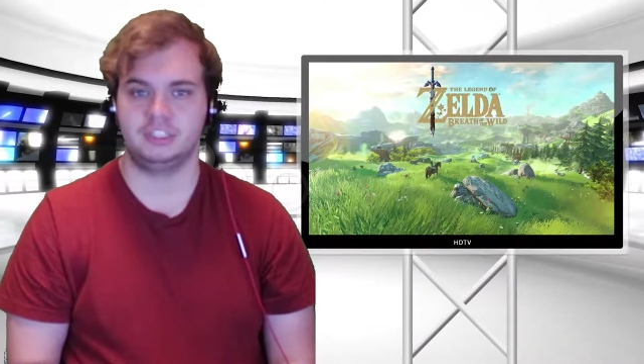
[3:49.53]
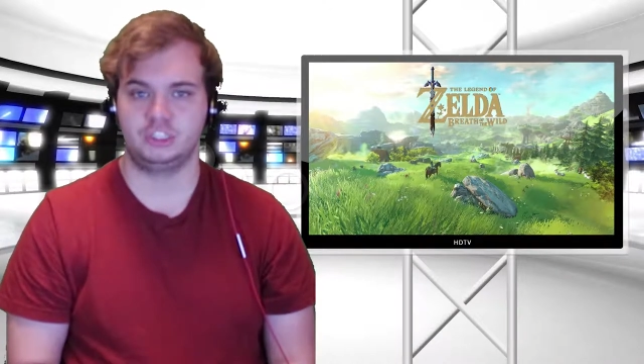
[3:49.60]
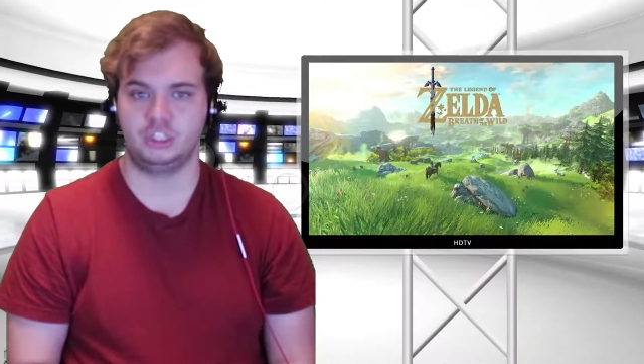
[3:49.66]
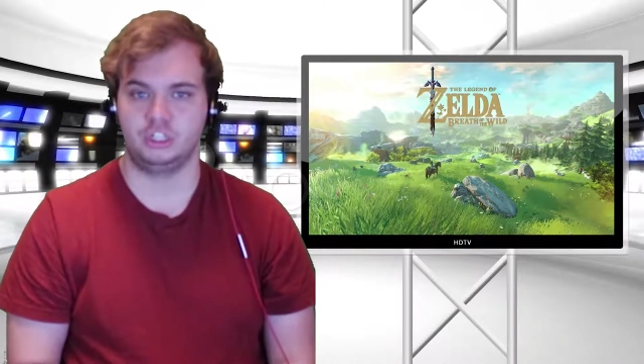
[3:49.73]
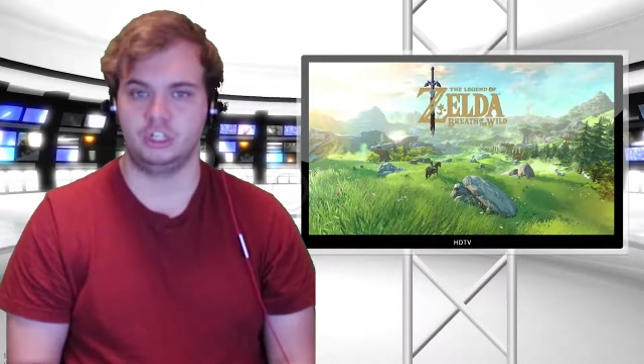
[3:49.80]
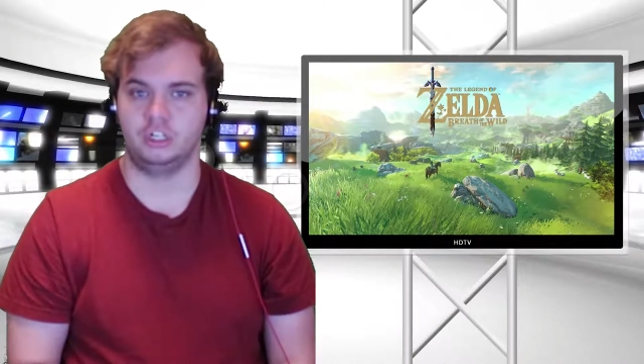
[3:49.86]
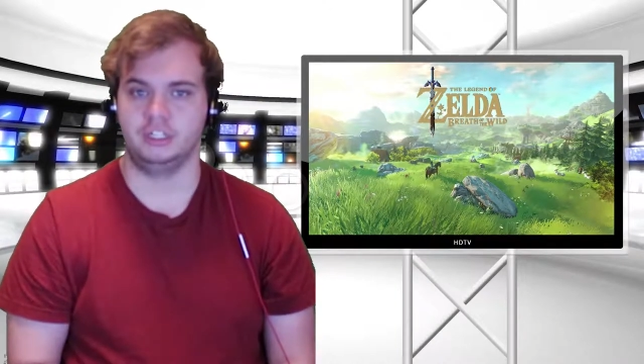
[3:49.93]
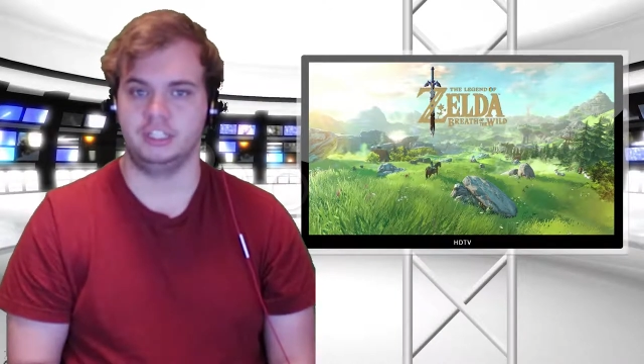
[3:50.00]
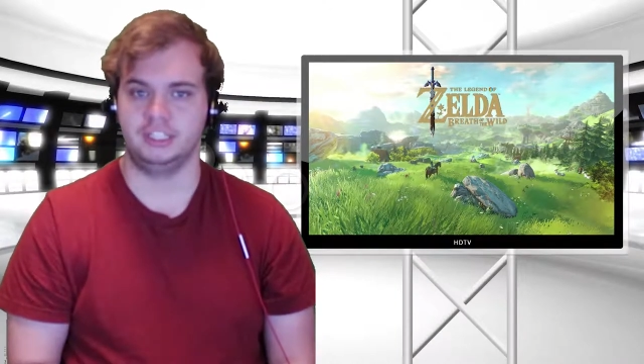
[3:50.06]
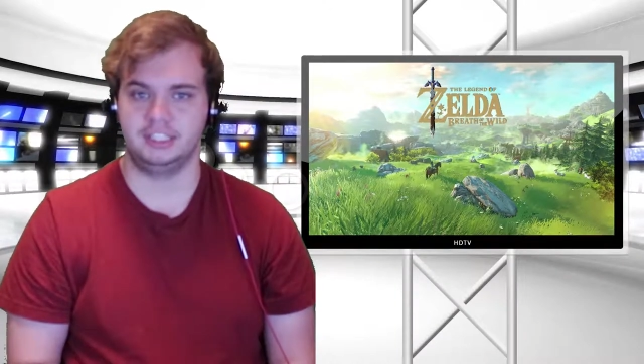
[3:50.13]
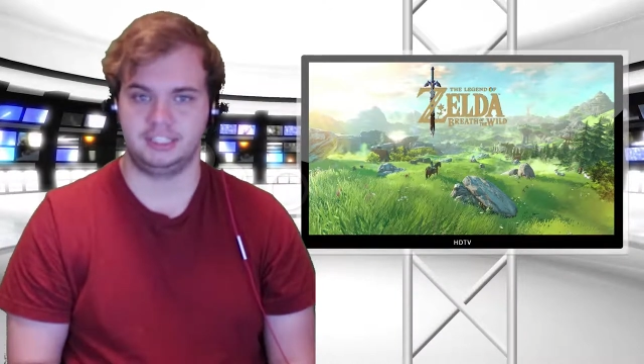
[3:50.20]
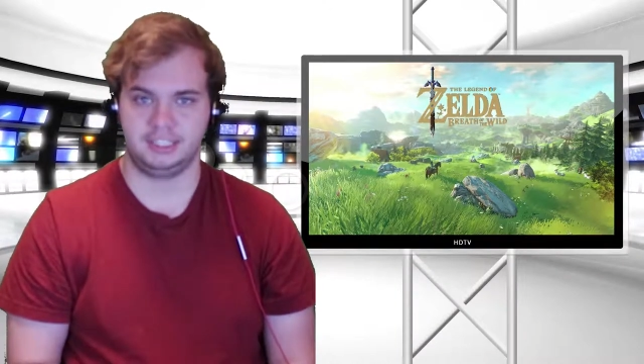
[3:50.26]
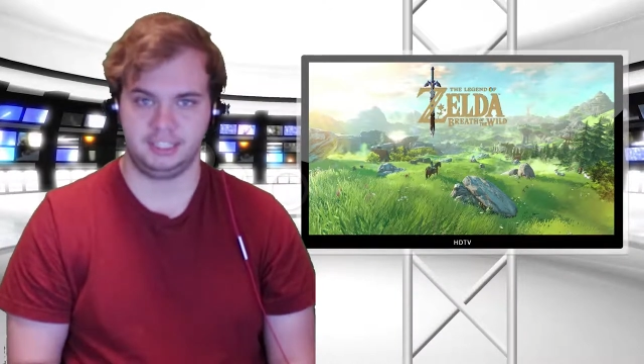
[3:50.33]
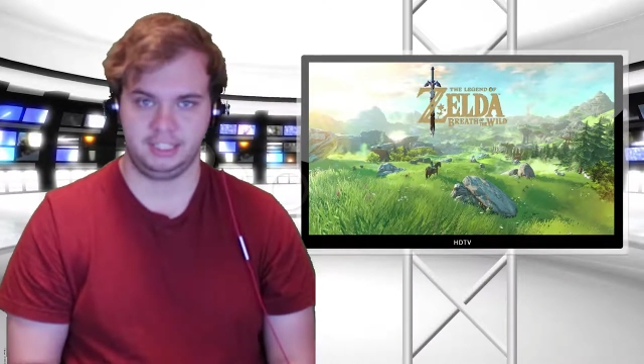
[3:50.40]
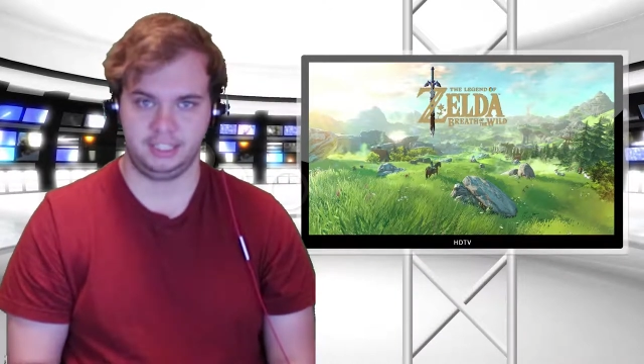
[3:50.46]
sure
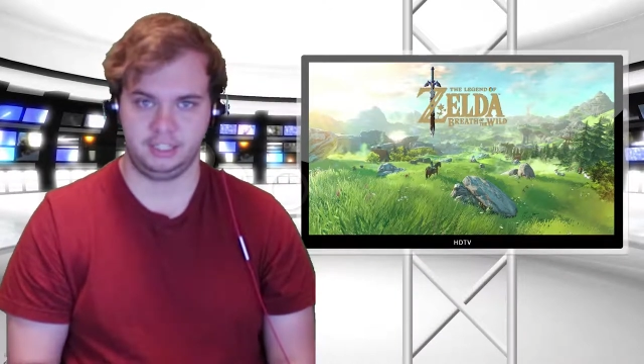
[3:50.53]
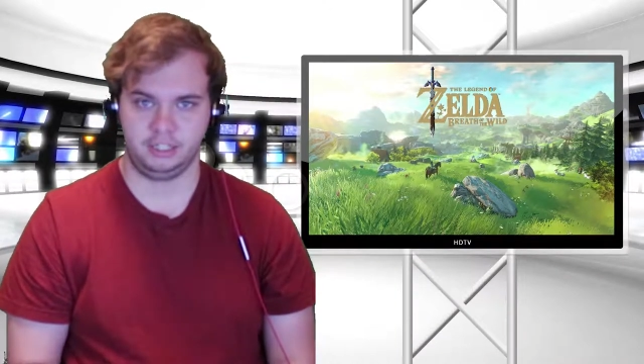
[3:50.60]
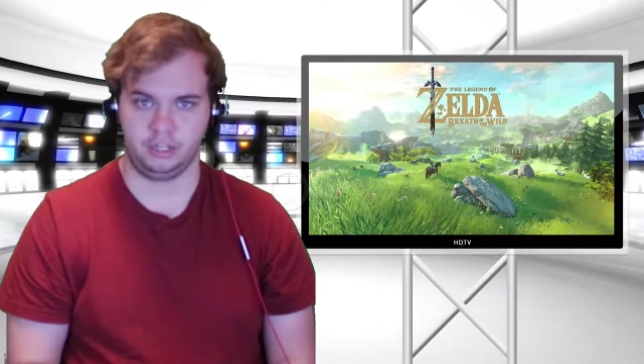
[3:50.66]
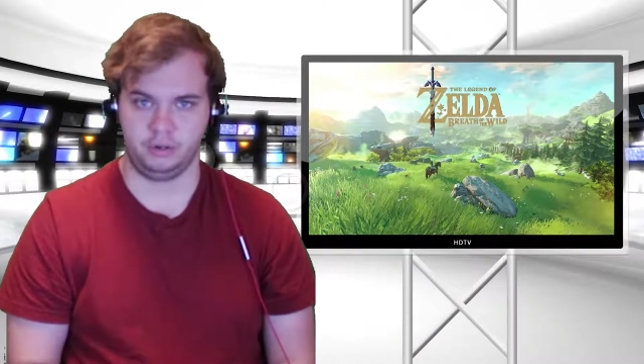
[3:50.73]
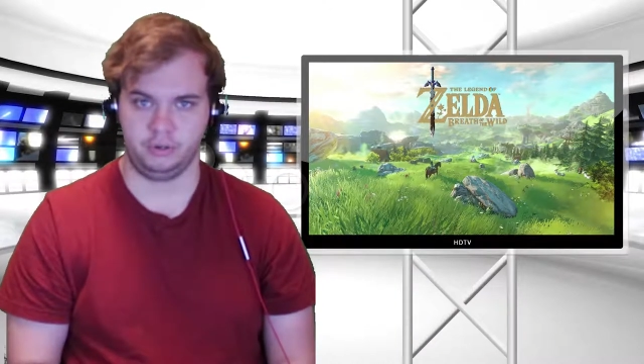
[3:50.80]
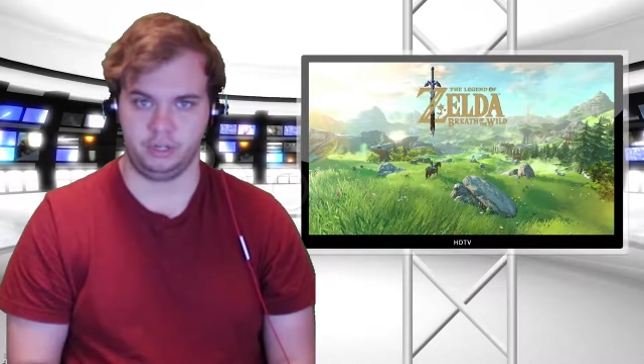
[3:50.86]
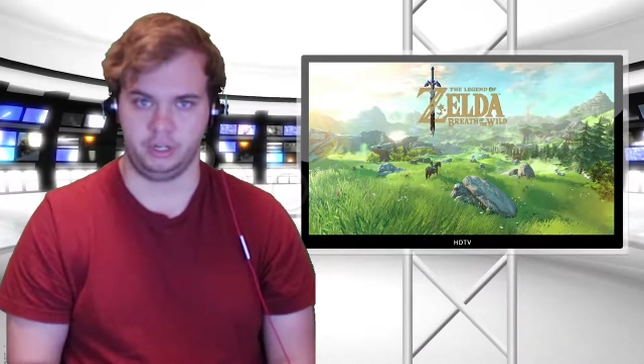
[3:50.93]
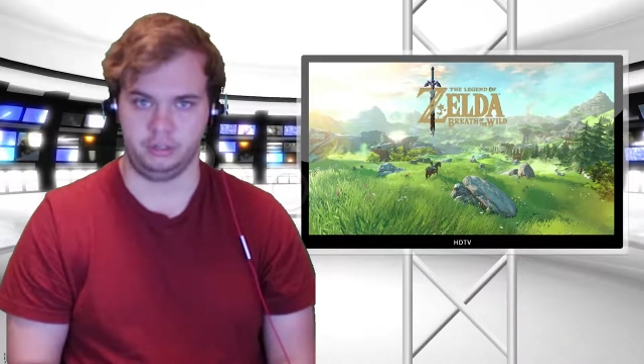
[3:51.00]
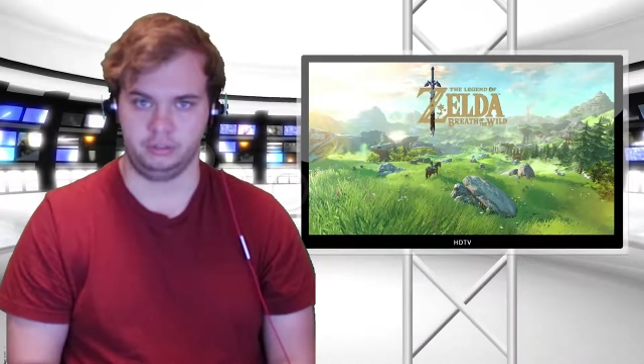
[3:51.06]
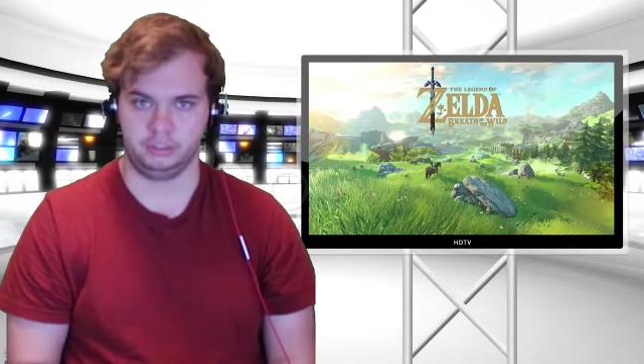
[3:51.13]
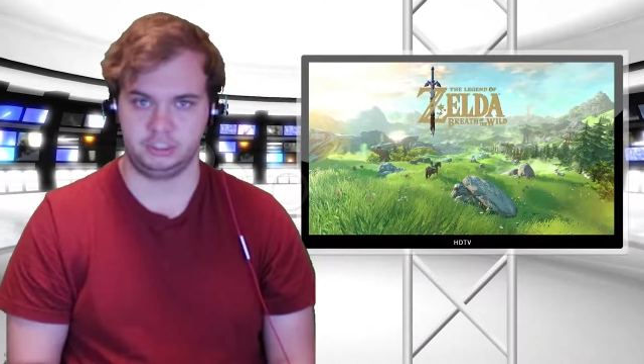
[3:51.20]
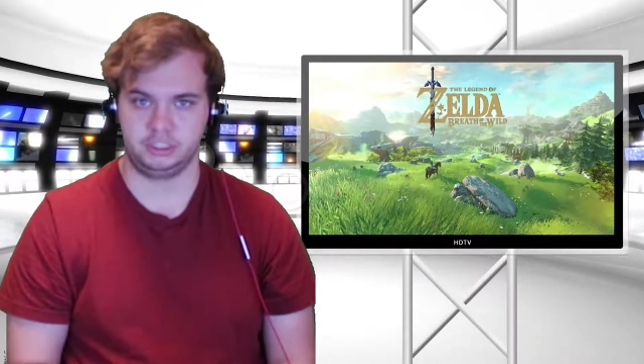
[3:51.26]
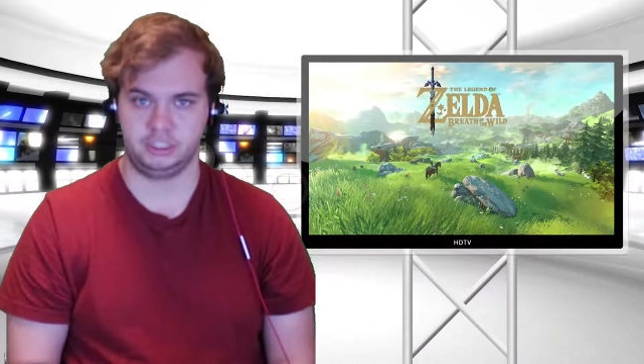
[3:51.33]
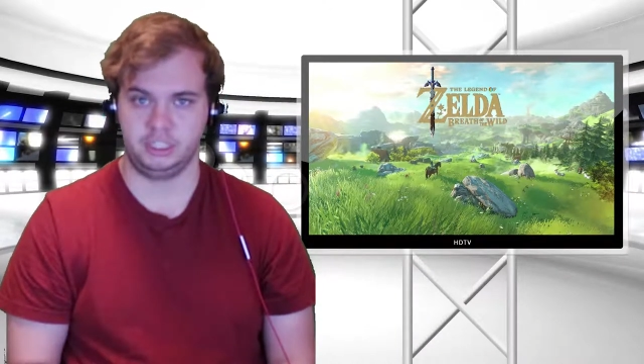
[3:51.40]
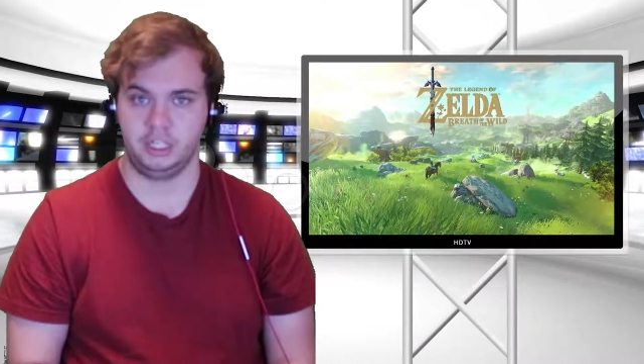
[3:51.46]
Nintendo
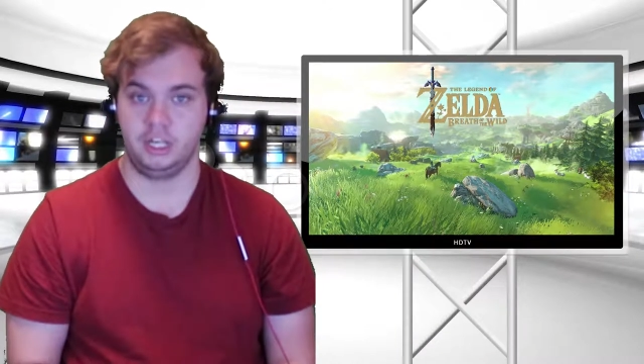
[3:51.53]
knows.